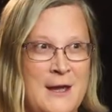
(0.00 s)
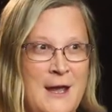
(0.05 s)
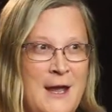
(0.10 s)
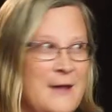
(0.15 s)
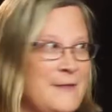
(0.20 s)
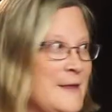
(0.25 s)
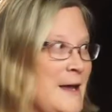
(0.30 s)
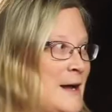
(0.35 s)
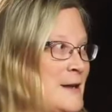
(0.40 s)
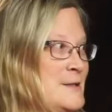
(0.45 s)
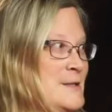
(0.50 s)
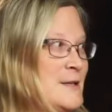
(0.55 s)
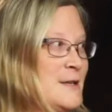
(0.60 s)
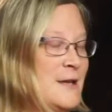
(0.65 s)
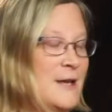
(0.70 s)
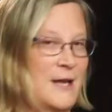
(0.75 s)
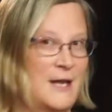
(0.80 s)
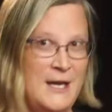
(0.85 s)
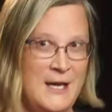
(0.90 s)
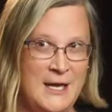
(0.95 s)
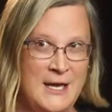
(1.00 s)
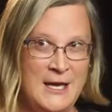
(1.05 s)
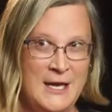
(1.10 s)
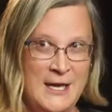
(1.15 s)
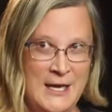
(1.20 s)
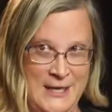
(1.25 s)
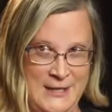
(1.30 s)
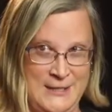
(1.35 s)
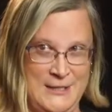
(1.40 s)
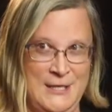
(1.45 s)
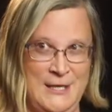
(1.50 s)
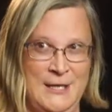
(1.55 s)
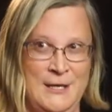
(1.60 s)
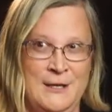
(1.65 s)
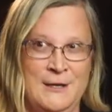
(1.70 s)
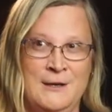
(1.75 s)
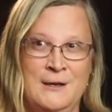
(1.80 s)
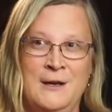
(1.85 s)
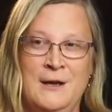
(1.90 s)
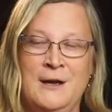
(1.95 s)
And that's it.
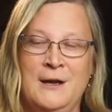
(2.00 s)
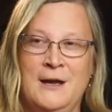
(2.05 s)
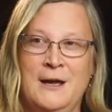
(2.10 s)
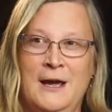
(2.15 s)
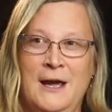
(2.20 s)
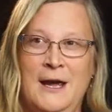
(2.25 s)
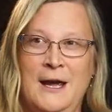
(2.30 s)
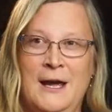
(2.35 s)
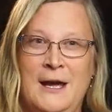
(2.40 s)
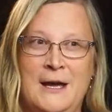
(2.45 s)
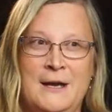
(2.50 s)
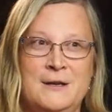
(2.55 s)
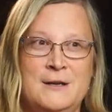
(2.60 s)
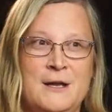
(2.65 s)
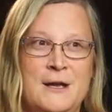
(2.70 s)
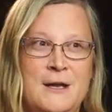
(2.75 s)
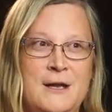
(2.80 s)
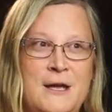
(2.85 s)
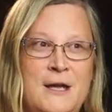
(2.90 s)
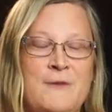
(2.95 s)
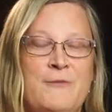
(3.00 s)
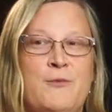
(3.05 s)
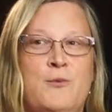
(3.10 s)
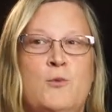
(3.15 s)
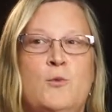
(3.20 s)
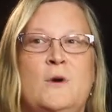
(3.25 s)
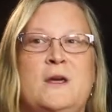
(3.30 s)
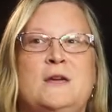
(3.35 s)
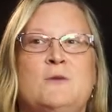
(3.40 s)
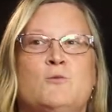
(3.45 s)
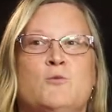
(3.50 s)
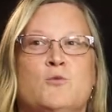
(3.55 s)
And if we